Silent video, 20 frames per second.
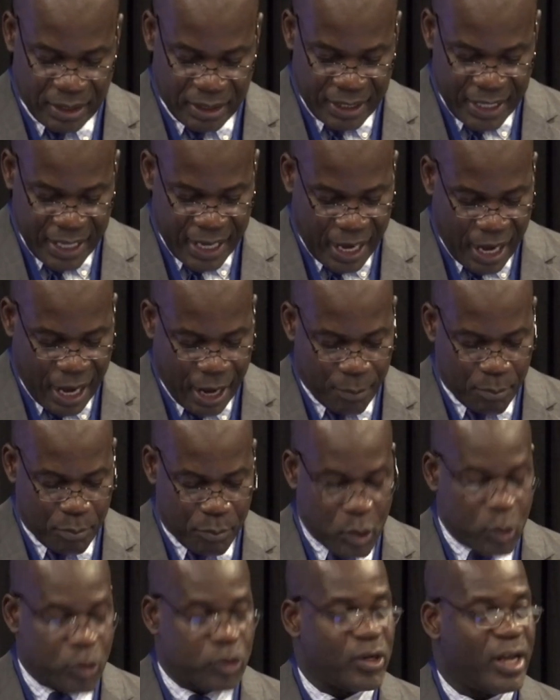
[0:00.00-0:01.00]
There are
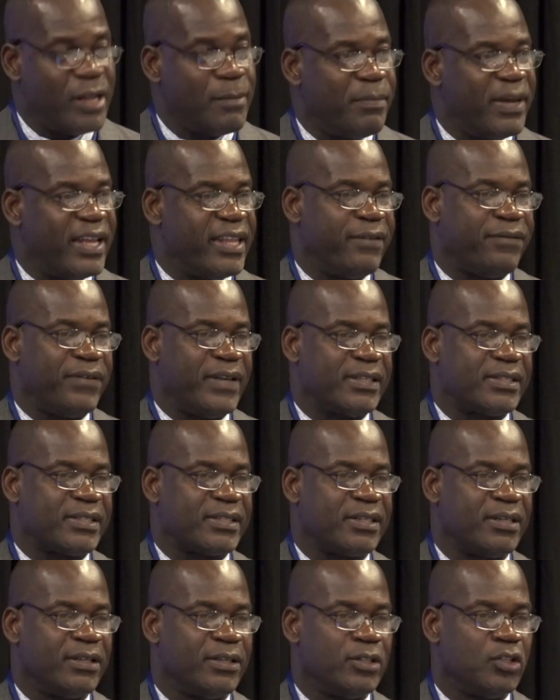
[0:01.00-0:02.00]
mutual
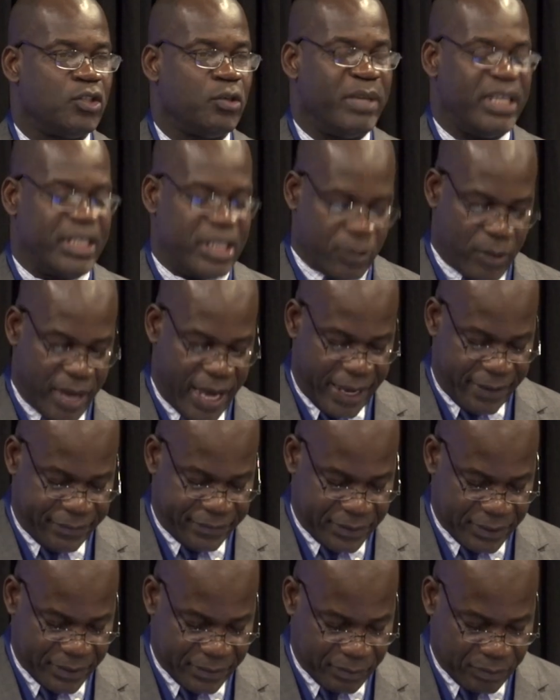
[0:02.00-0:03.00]
benefits to be
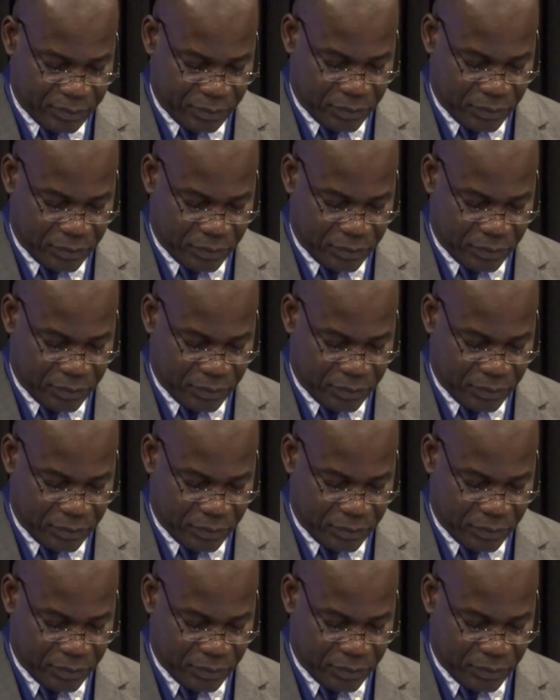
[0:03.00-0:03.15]
derived.